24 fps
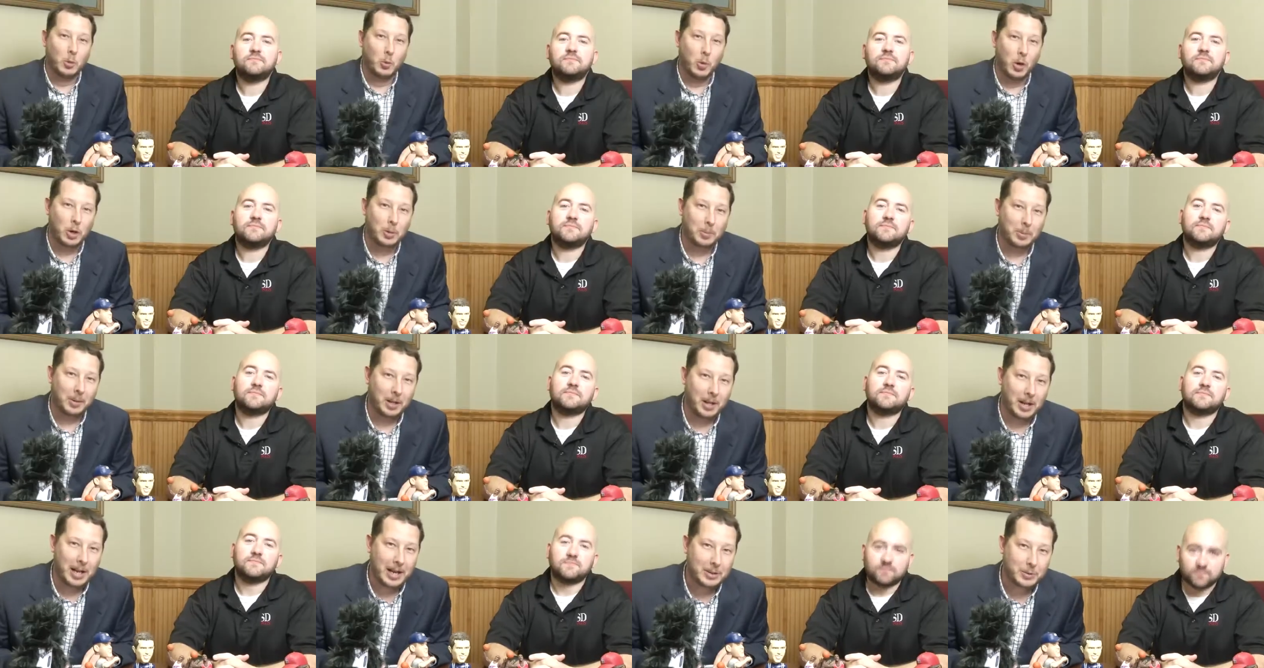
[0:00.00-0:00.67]
Speaker 1: Welcome
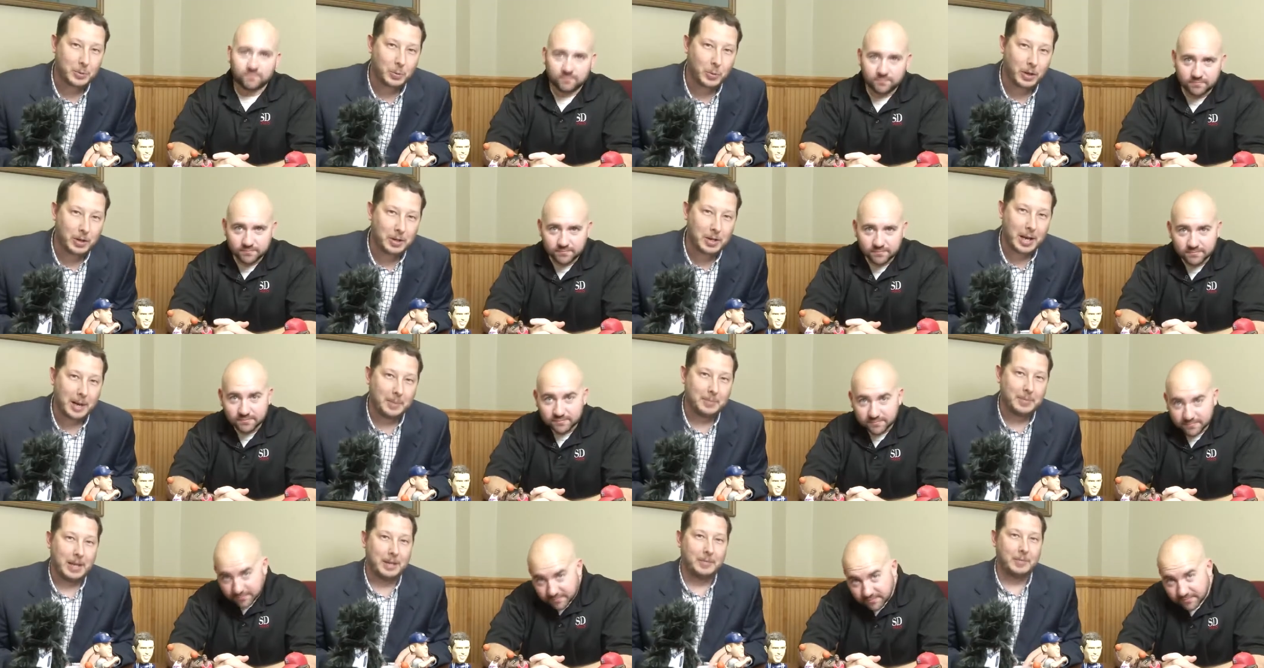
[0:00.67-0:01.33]
to The Last Word.
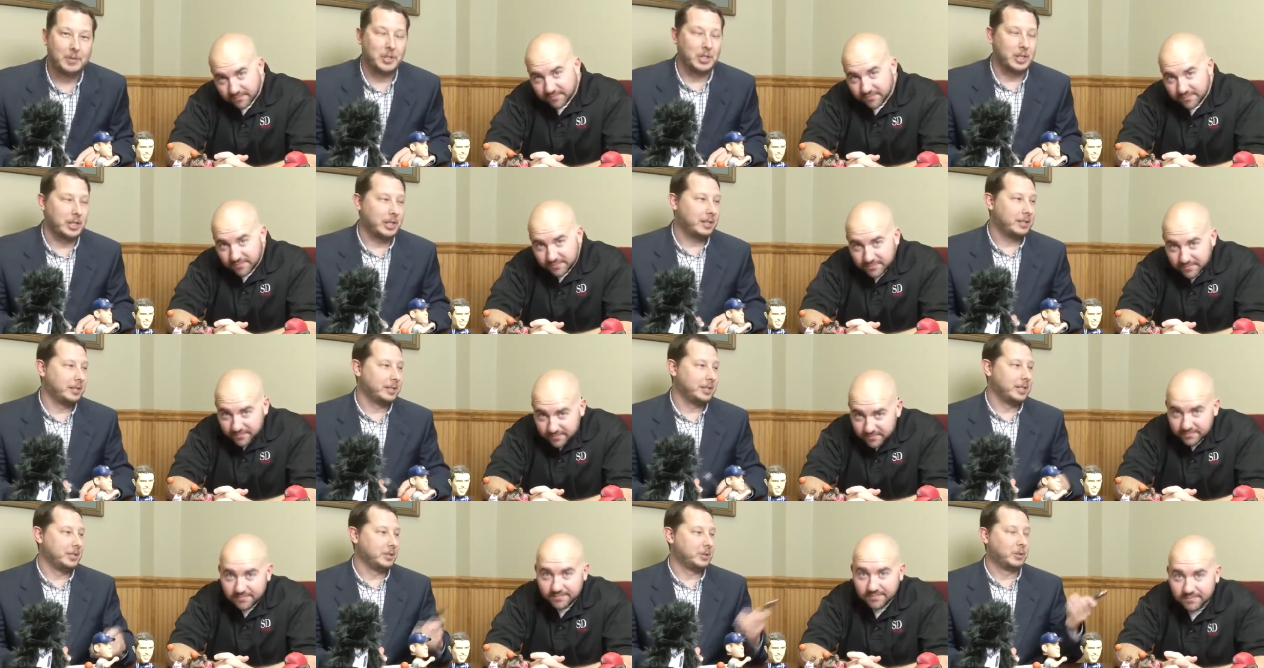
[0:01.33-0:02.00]
I'm David
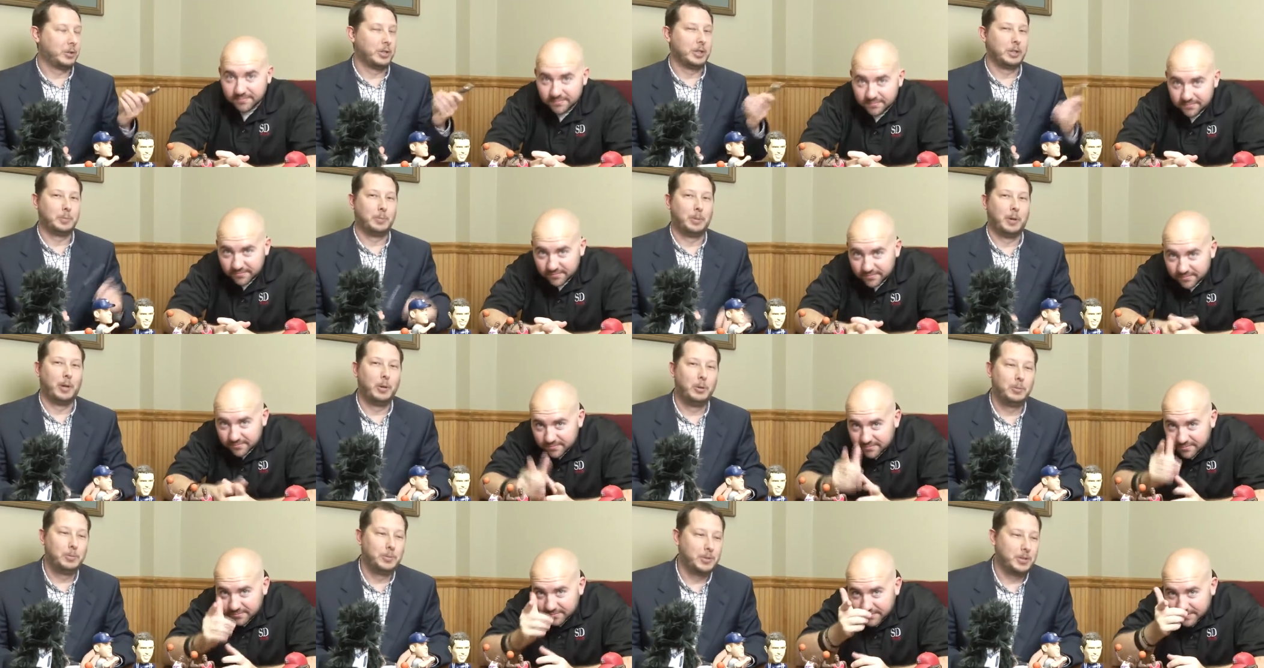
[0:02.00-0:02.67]
Jenkins. He's Chris
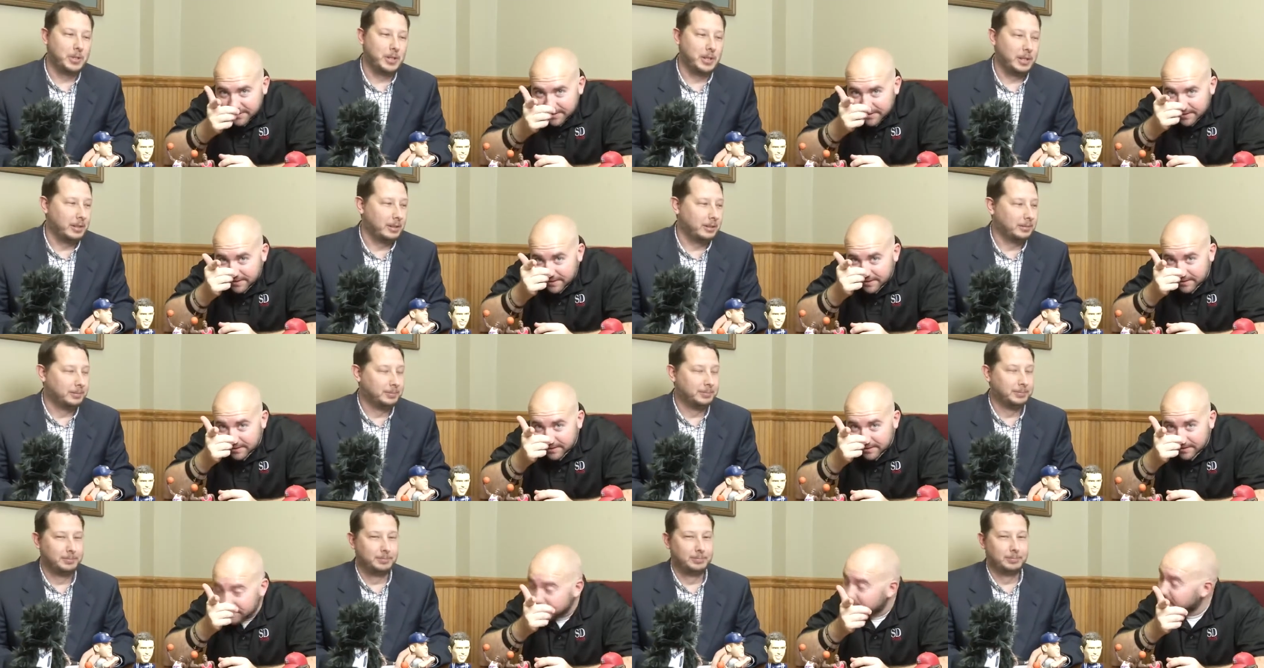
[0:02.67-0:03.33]
Popst.
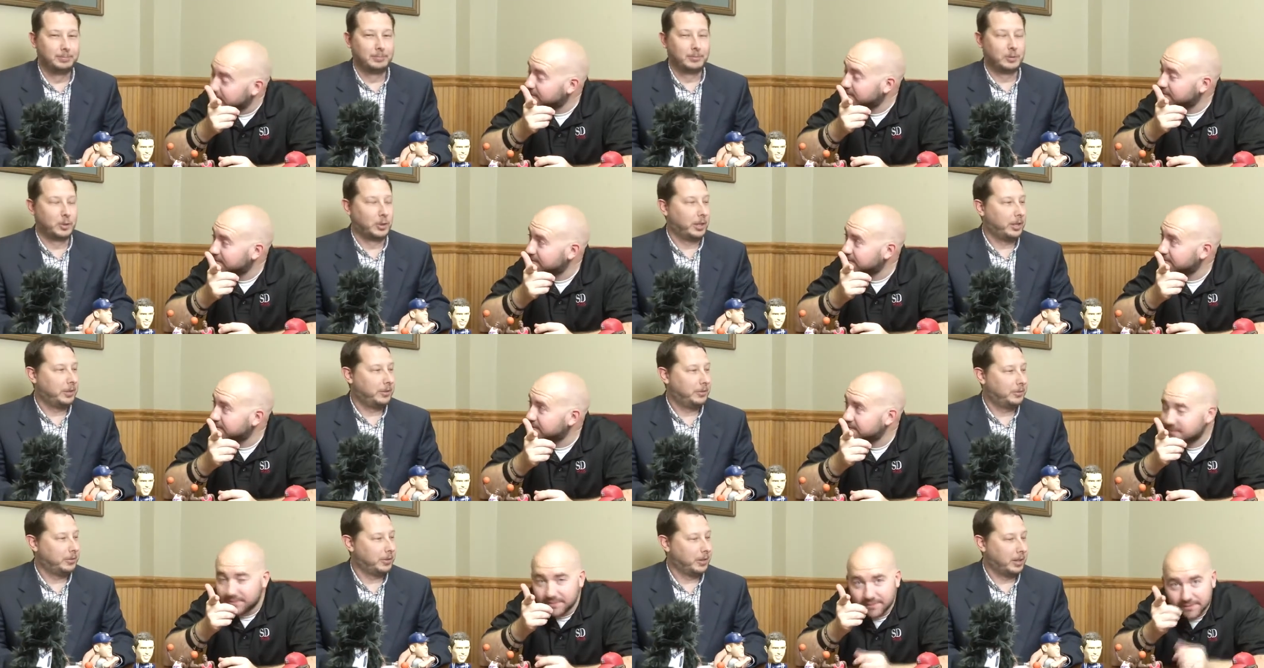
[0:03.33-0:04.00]
And
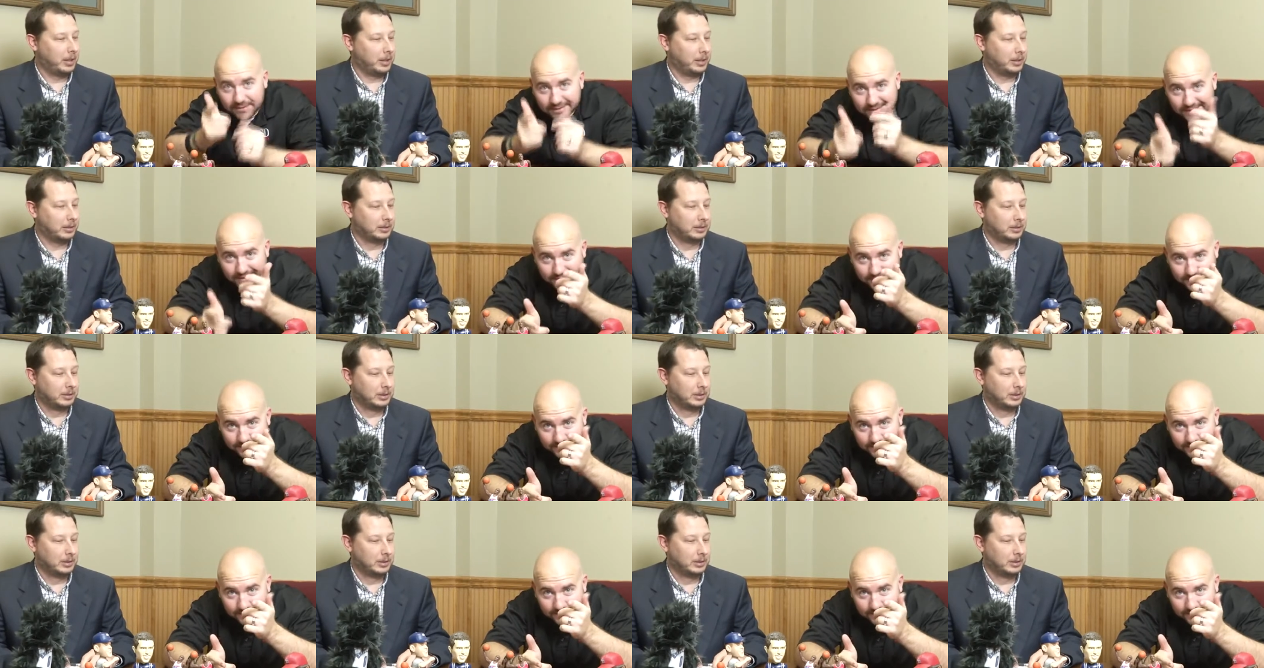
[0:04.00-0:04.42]
Chris, uh,